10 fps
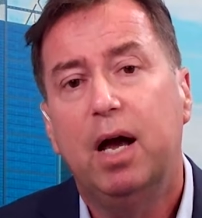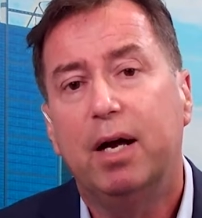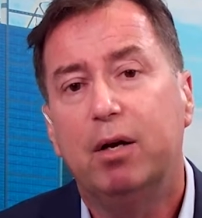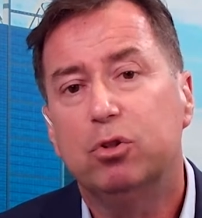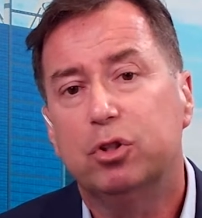
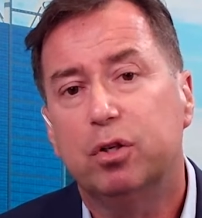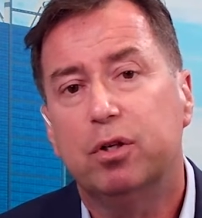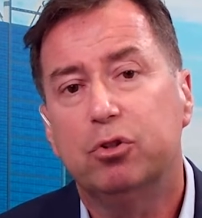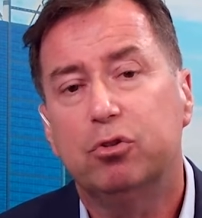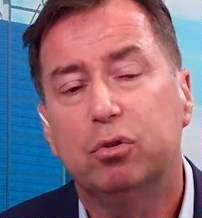And also
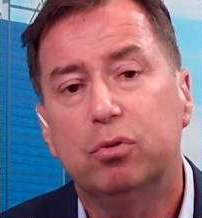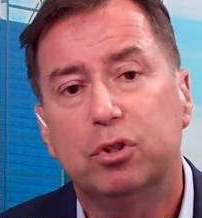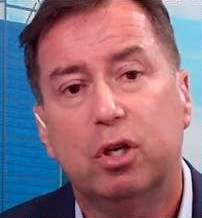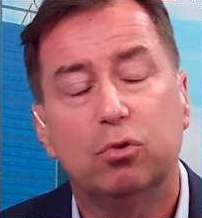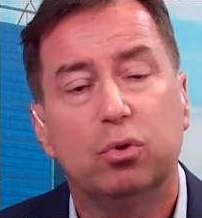those drill
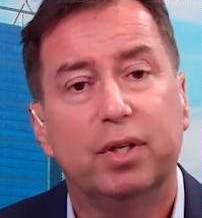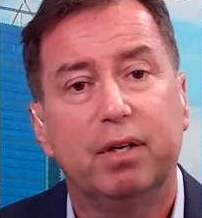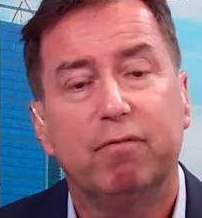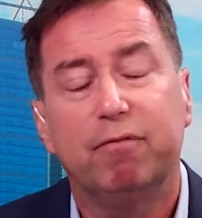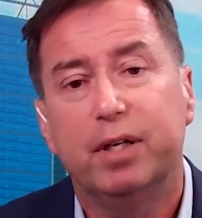results will
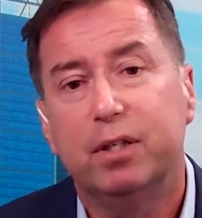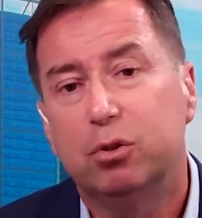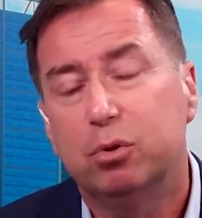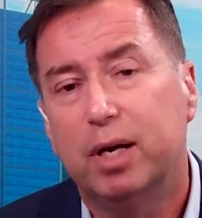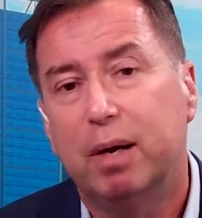then feed
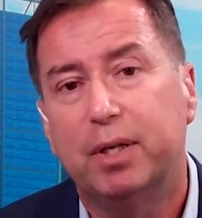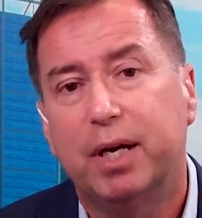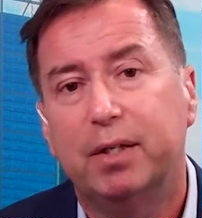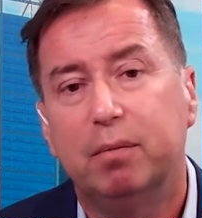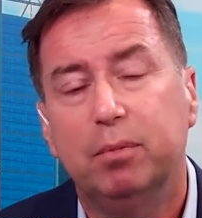into an
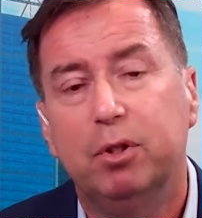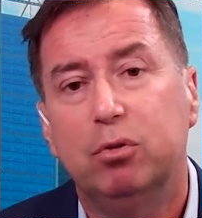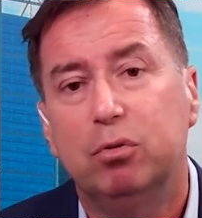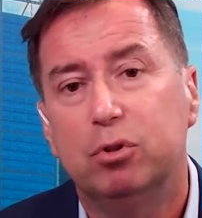updated mineral